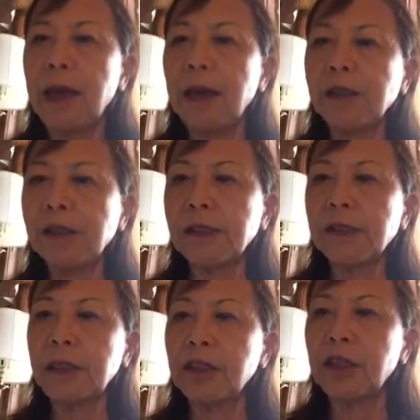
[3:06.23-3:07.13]
as
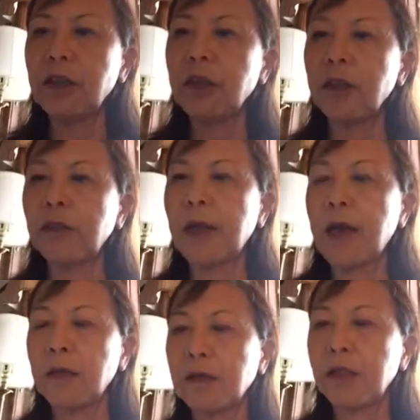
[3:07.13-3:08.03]
it continued
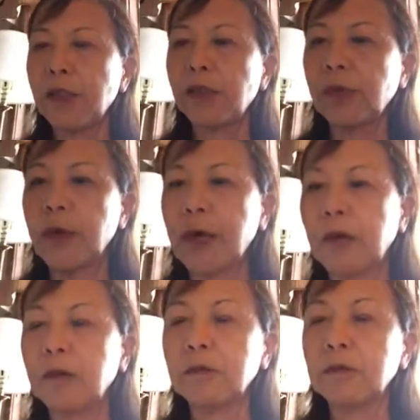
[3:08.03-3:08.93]
on its
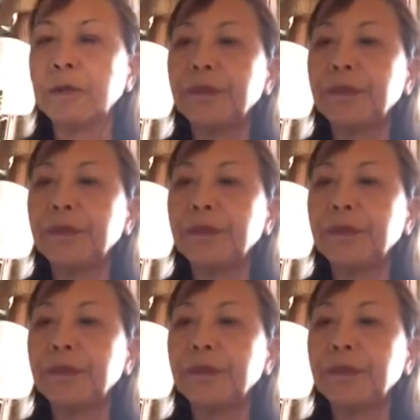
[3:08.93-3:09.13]
trial.